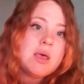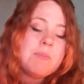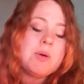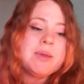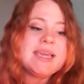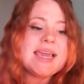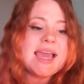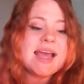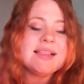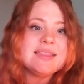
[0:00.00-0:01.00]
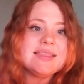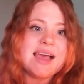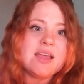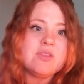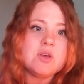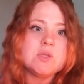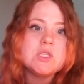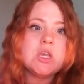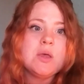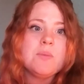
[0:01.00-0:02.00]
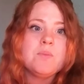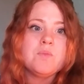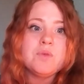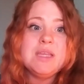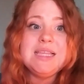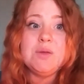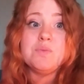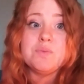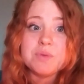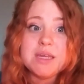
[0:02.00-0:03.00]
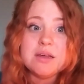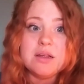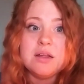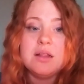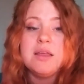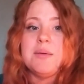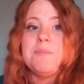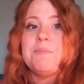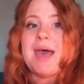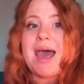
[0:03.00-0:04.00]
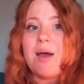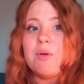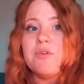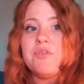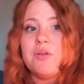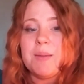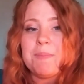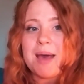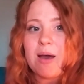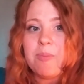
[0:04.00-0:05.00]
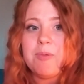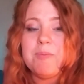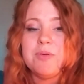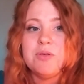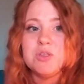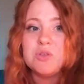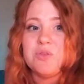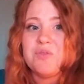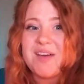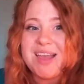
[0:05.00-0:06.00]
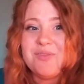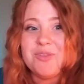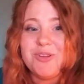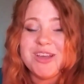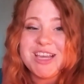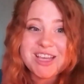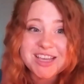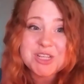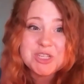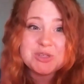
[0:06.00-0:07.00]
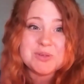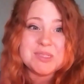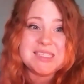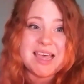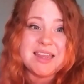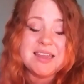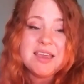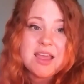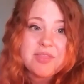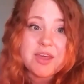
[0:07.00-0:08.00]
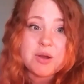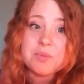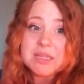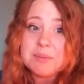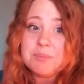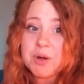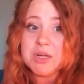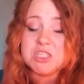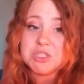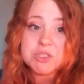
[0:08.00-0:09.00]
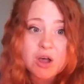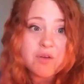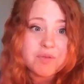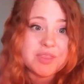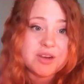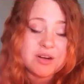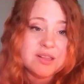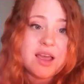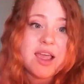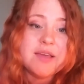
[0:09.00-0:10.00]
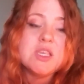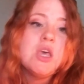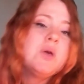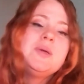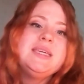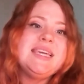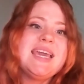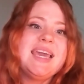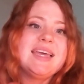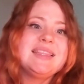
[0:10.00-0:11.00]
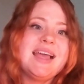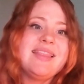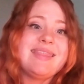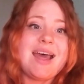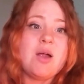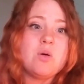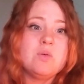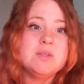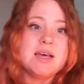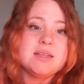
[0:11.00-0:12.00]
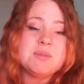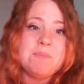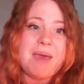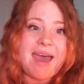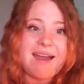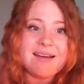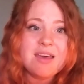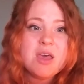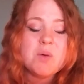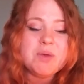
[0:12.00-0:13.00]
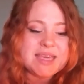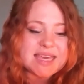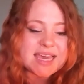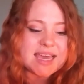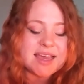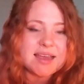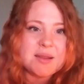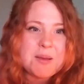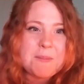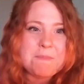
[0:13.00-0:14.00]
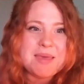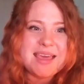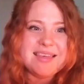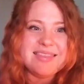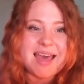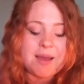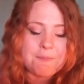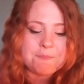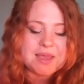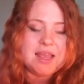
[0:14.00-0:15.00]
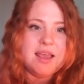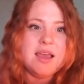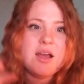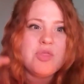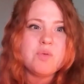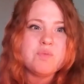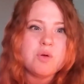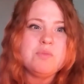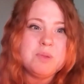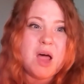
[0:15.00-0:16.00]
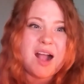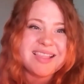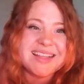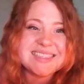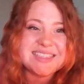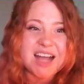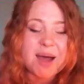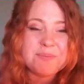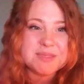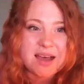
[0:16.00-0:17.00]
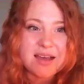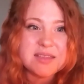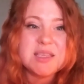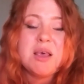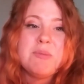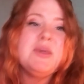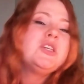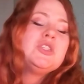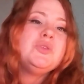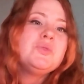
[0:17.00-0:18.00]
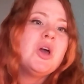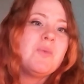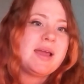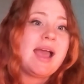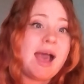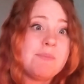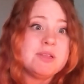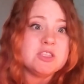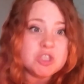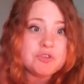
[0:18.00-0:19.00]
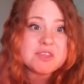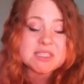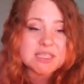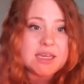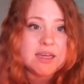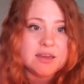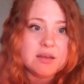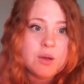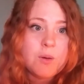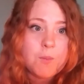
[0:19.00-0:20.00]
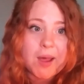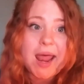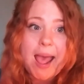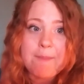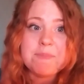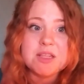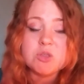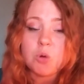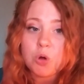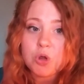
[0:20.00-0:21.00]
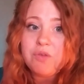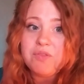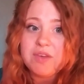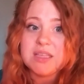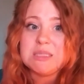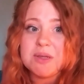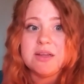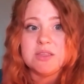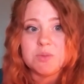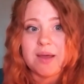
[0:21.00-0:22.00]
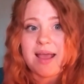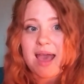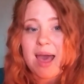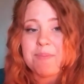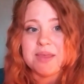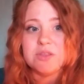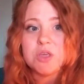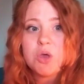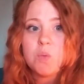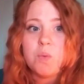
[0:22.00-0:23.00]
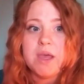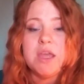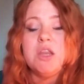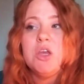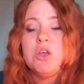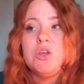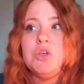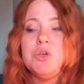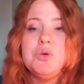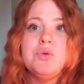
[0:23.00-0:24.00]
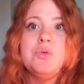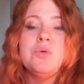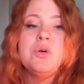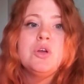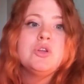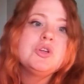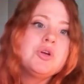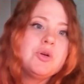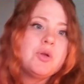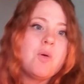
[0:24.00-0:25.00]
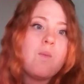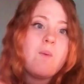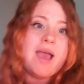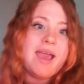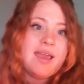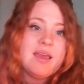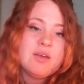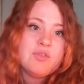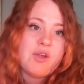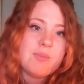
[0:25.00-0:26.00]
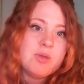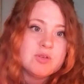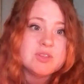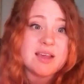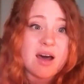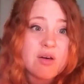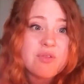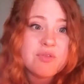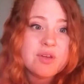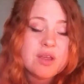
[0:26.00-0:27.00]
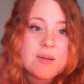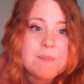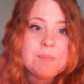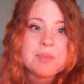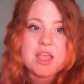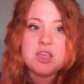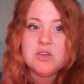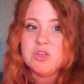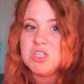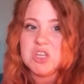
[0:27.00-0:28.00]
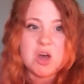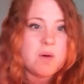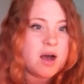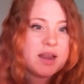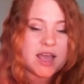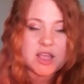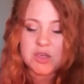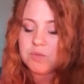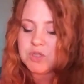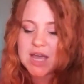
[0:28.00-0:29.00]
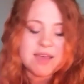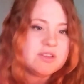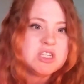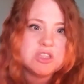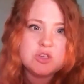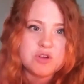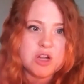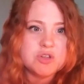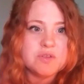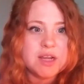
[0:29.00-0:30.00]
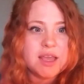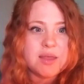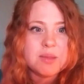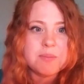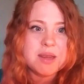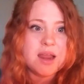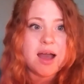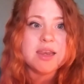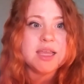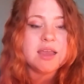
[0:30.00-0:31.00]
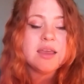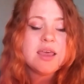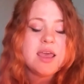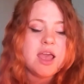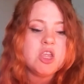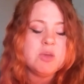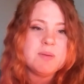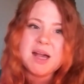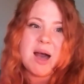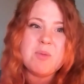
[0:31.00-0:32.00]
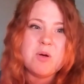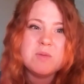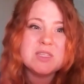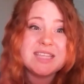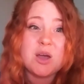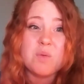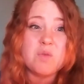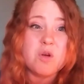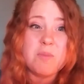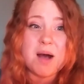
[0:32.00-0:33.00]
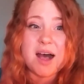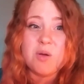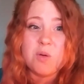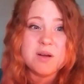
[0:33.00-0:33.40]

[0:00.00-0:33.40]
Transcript: But we can't let those really real, powerful and palpable survival issues and that are really important to solve within our lives, we can't let that hold us back. We can't make that be the roadblock that stops us, because you know what happens. You've seen what happens, or you've experienced what happens when you turn away from yourself and you just go on and you dive into the drudgery and the monotony, and you become almost like a robot or a